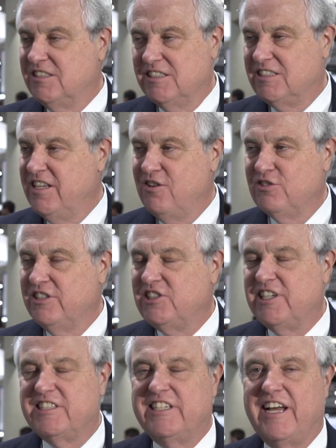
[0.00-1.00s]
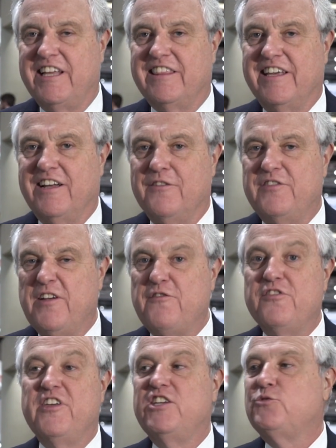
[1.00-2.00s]
It's nearly 60, I think, of
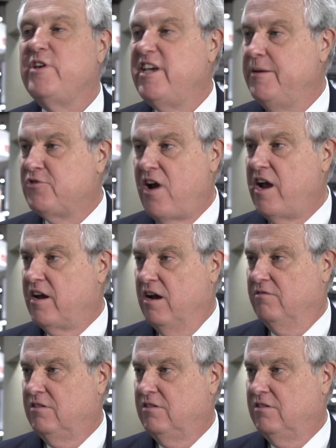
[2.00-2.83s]
different things we keep track of.